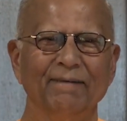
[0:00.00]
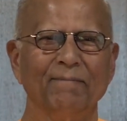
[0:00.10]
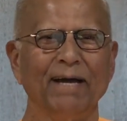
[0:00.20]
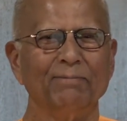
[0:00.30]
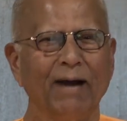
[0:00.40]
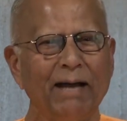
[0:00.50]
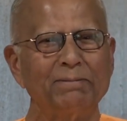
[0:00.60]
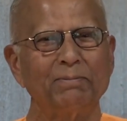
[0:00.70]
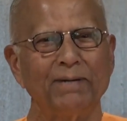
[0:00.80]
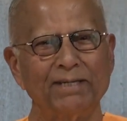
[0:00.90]
My
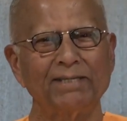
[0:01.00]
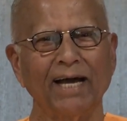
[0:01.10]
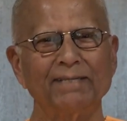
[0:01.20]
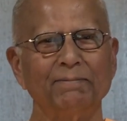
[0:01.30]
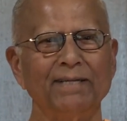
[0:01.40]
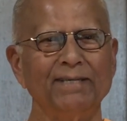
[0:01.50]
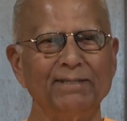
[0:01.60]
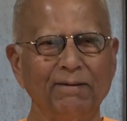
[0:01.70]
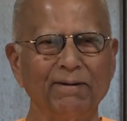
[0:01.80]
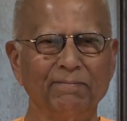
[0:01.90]
wife's first husband
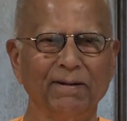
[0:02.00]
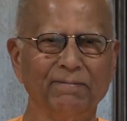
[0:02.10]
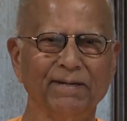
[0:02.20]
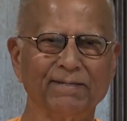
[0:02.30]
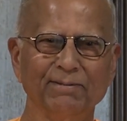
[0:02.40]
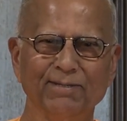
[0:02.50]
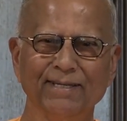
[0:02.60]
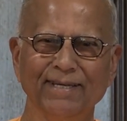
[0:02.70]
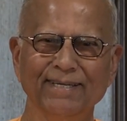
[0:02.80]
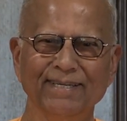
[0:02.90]
is ever perfect, you see.